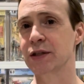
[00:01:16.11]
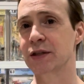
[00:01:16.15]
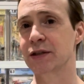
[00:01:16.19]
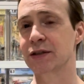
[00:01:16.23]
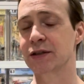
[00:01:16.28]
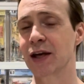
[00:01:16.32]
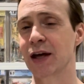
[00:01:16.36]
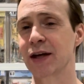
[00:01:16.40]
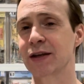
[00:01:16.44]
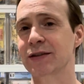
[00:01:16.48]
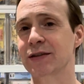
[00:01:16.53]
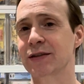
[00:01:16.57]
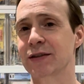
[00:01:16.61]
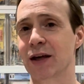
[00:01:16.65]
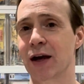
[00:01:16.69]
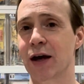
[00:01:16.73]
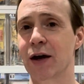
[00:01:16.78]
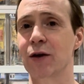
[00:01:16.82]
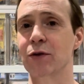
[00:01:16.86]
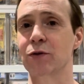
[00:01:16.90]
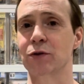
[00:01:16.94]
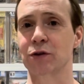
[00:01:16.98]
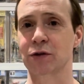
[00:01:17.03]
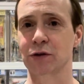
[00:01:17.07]
to test
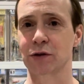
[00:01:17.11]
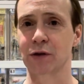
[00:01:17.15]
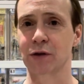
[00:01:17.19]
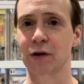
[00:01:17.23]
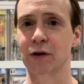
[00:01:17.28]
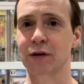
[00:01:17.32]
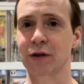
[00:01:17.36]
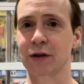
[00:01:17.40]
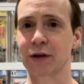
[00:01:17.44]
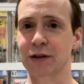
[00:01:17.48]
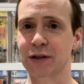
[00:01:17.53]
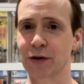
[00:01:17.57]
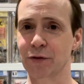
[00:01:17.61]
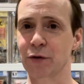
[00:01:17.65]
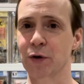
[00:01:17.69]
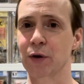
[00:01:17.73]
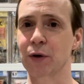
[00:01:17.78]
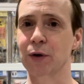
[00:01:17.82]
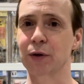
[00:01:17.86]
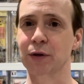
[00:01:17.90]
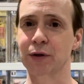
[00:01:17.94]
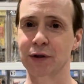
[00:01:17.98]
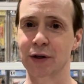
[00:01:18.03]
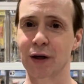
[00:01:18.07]
out the
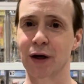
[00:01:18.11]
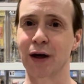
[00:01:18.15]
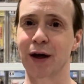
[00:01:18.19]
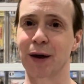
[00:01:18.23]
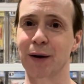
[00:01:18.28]
different